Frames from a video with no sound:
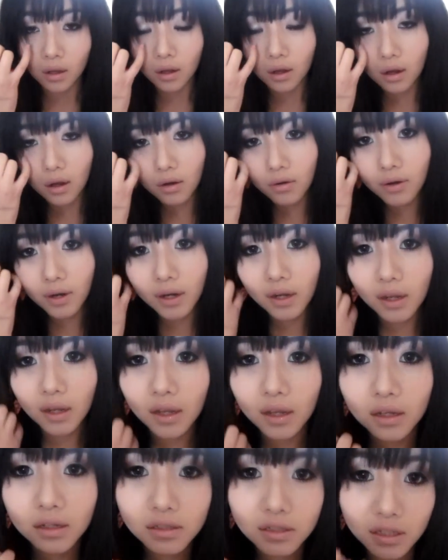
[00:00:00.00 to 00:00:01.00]
Alright,
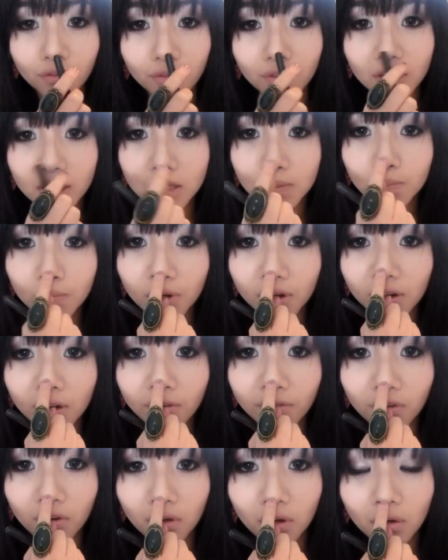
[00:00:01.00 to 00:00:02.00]
and if this part
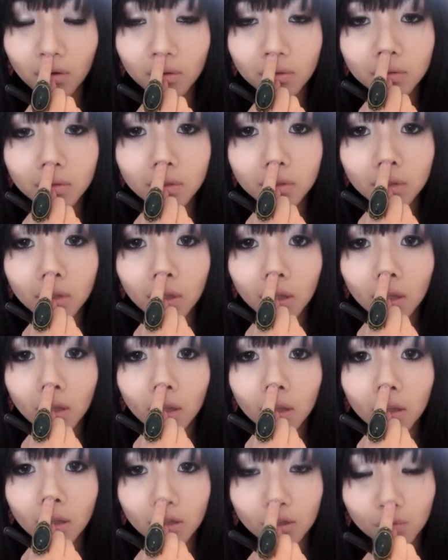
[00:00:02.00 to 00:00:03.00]
of your nose
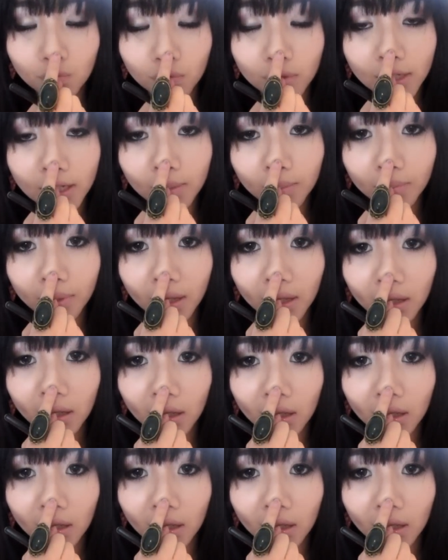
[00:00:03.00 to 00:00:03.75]
is really big